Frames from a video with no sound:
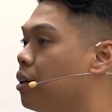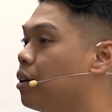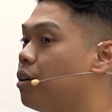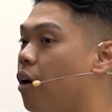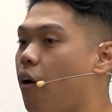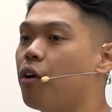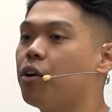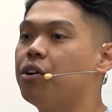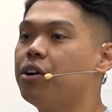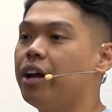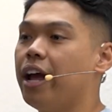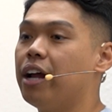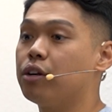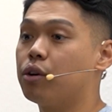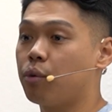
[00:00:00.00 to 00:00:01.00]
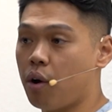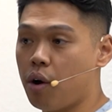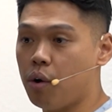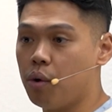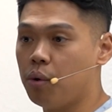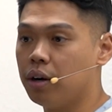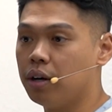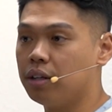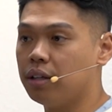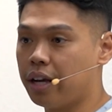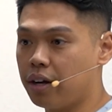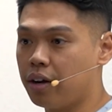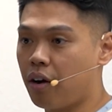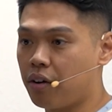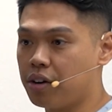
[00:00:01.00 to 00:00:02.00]
Guard and grow
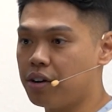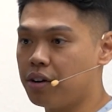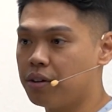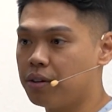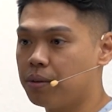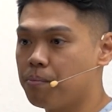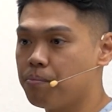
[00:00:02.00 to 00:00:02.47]
like a gardener.